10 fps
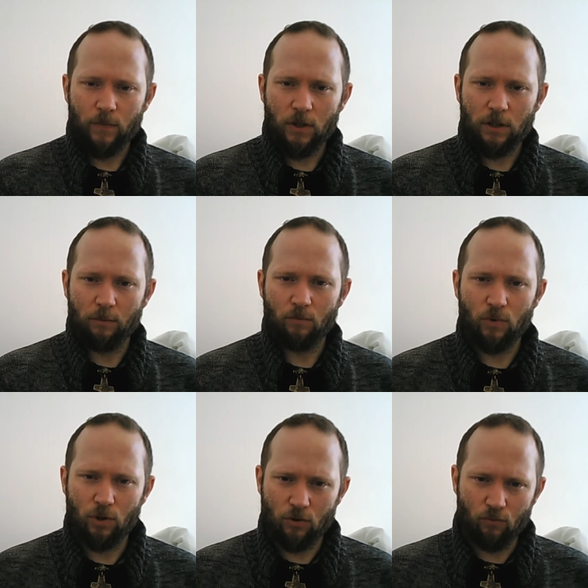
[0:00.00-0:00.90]
Because I'm
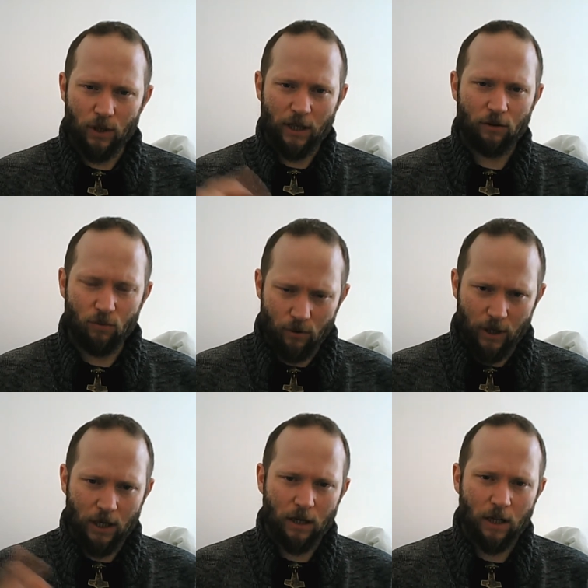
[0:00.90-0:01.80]
just really
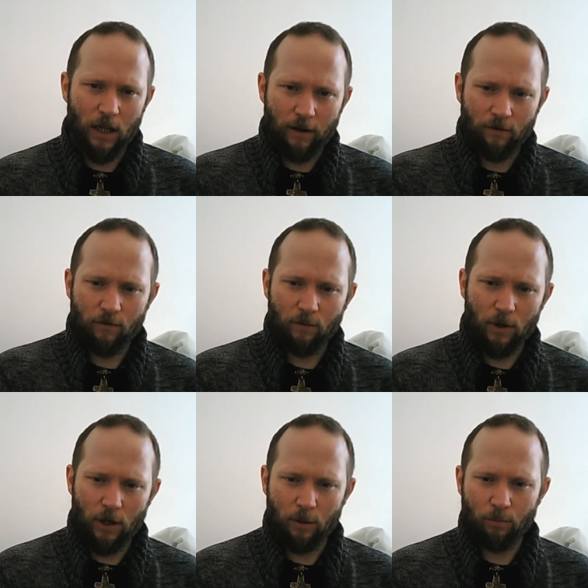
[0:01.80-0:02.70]
throwing in a lot of
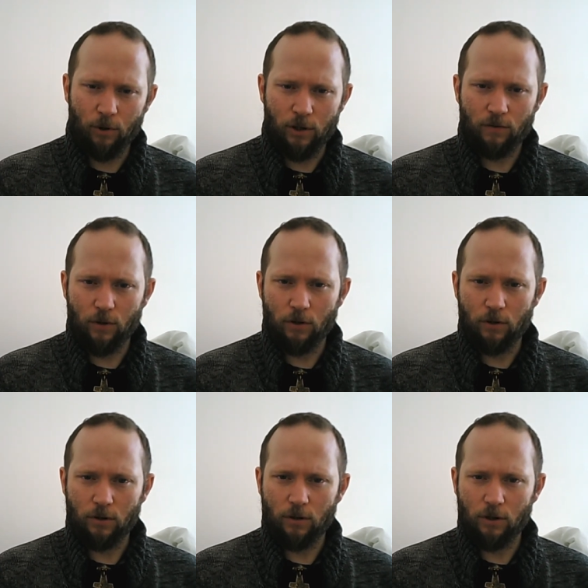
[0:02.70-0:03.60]
uh, points for
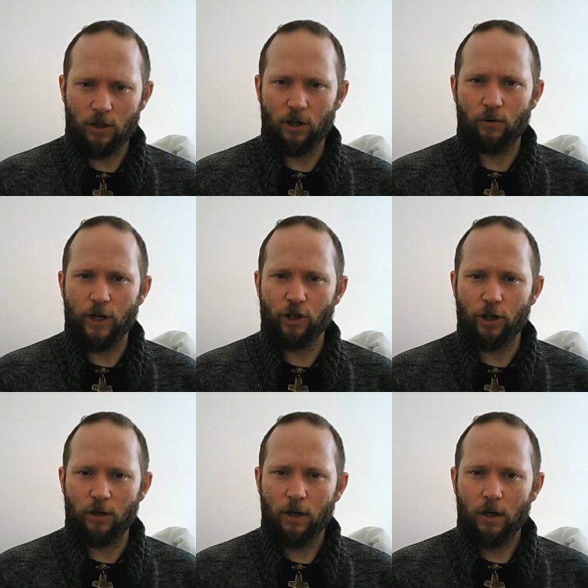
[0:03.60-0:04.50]

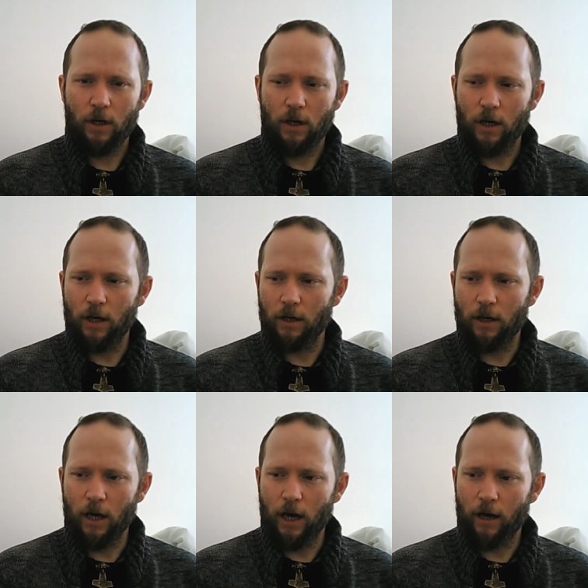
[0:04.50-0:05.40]
consideration, and
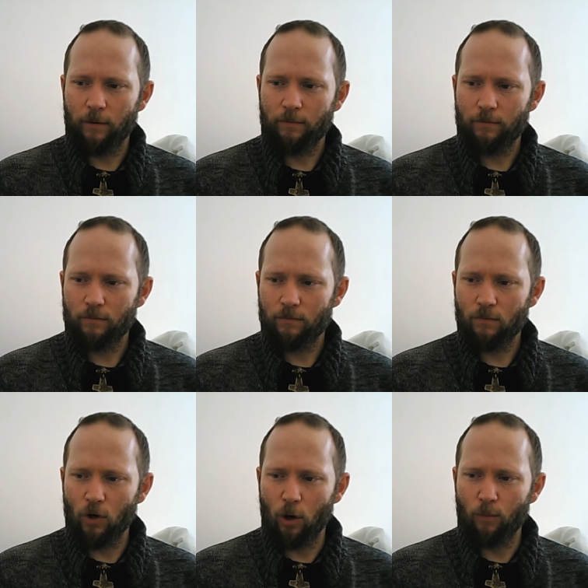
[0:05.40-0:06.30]
uh,
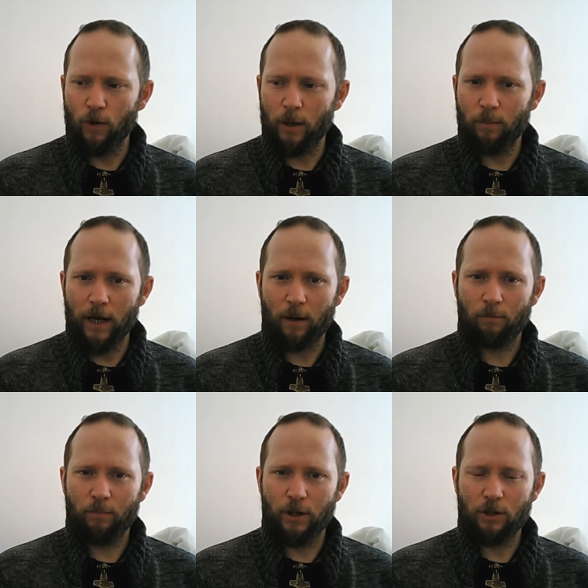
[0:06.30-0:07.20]
hopefully Black
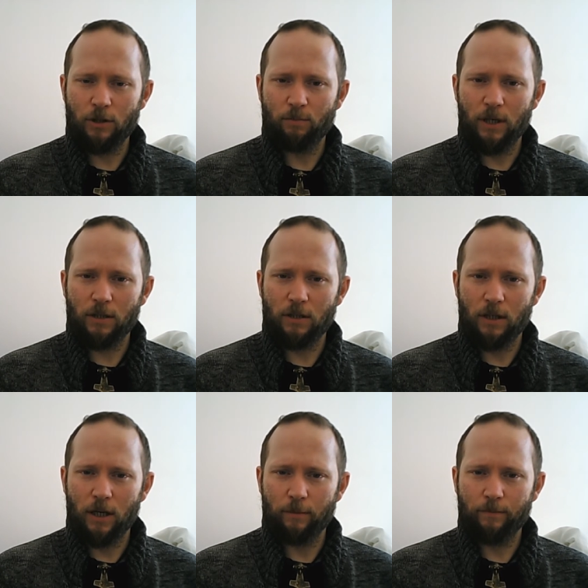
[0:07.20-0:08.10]
Pigeon Speaks
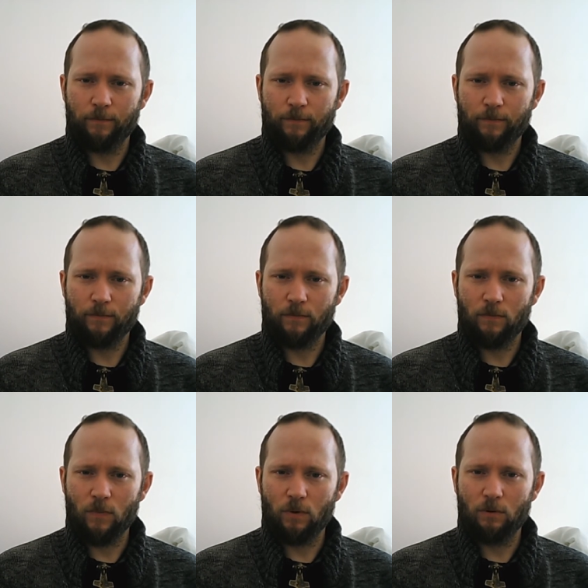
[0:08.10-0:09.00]
uh,
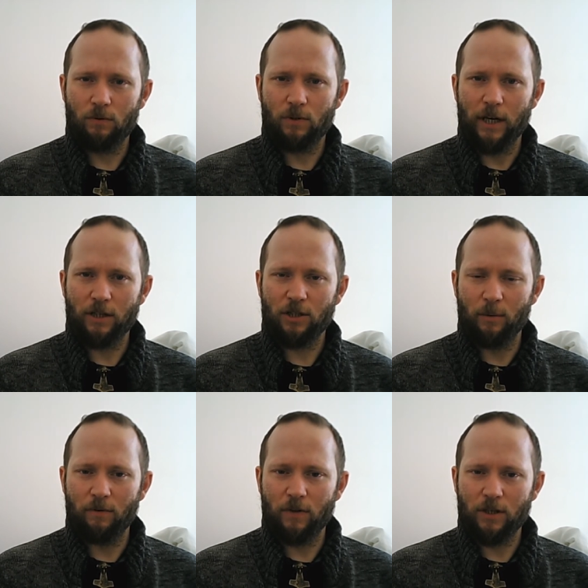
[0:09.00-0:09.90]
takes
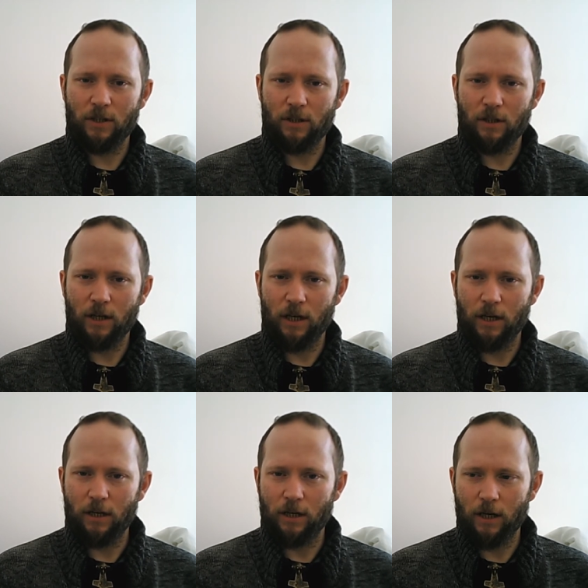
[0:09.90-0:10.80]
some of this and
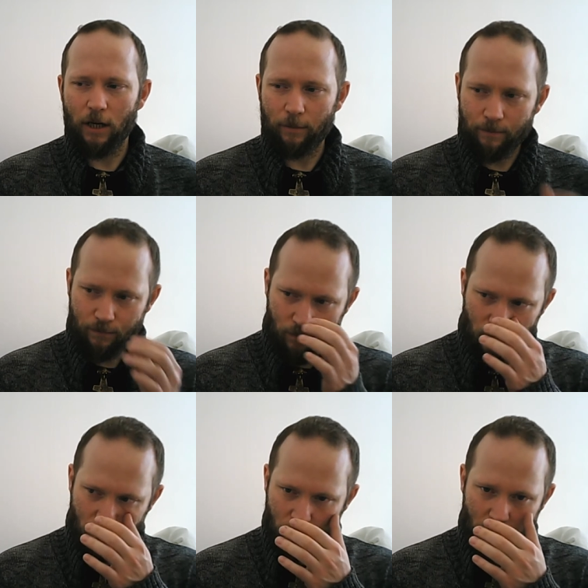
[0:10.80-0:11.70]
and um,
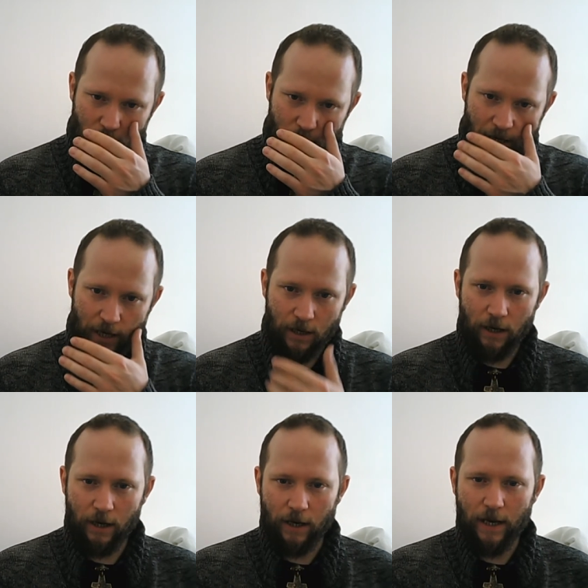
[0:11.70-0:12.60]
does a
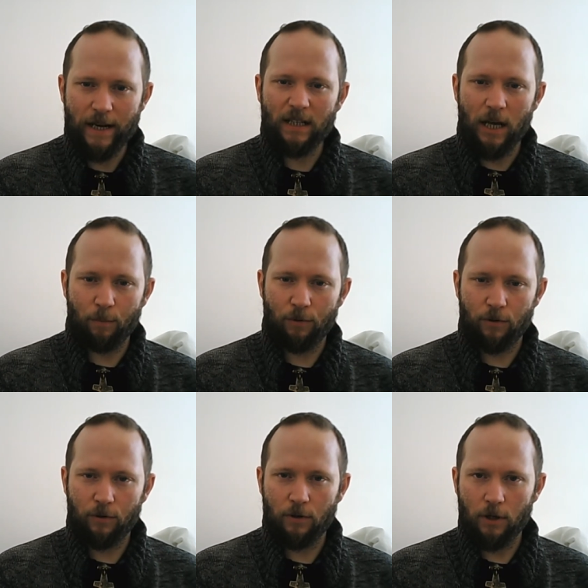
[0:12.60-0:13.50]
a in
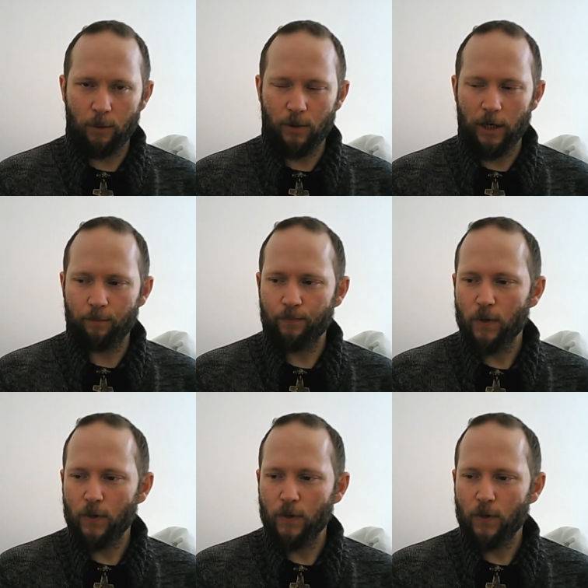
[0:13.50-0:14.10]
depth update.